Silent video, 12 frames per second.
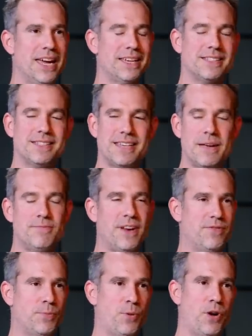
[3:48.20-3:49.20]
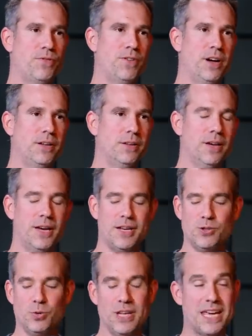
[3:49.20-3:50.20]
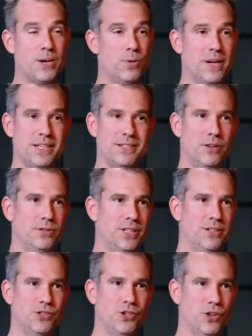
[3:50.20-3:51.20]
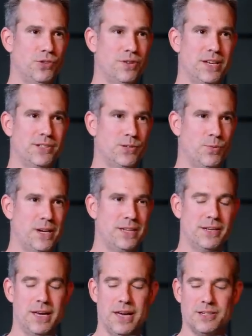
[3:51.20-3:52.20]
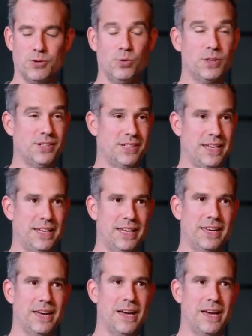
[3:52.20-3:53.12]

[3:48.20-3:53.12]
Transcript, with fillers: the same flavor profile. It's all equally salty and sugary and sweet. It's all acidic.